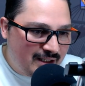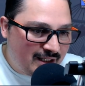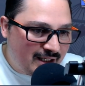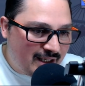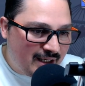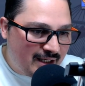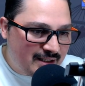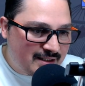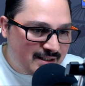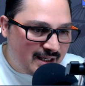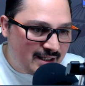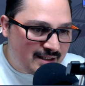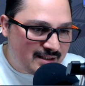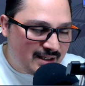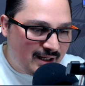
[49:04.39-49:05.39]
He
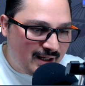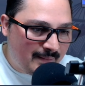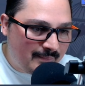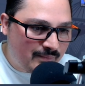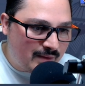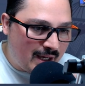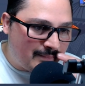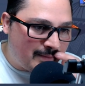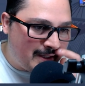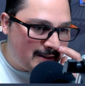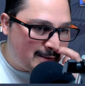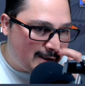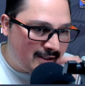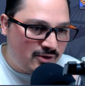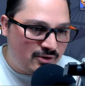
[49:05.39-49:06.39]
says, um, I'm
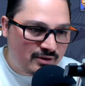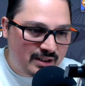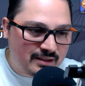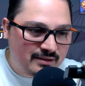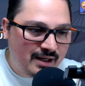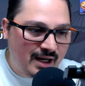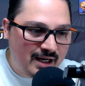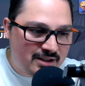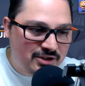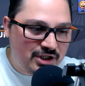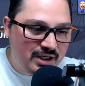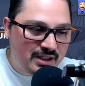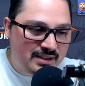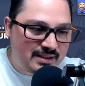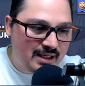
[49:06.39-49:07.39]
guessing you're a retired
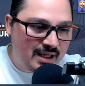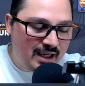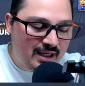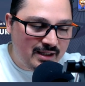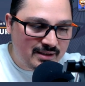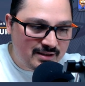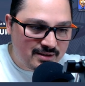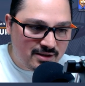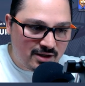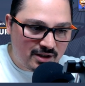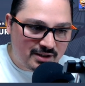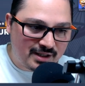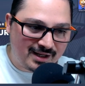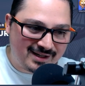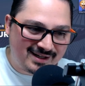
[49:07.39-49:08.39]
GSA SER
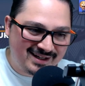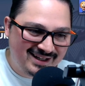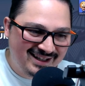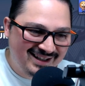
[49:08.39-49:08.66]
then.